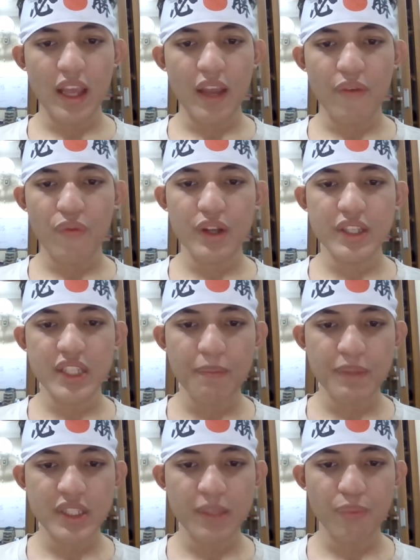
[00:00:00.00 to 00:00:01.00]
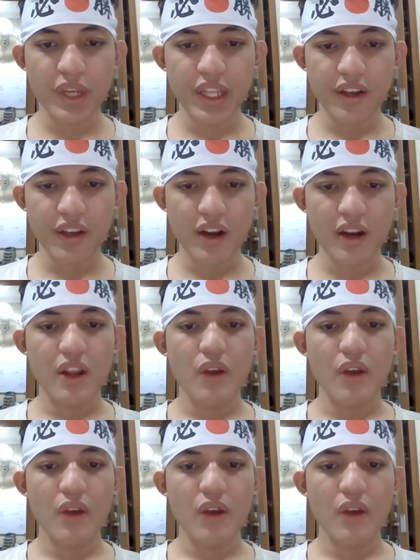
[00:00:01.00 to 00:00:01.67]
F1 Championship winning car,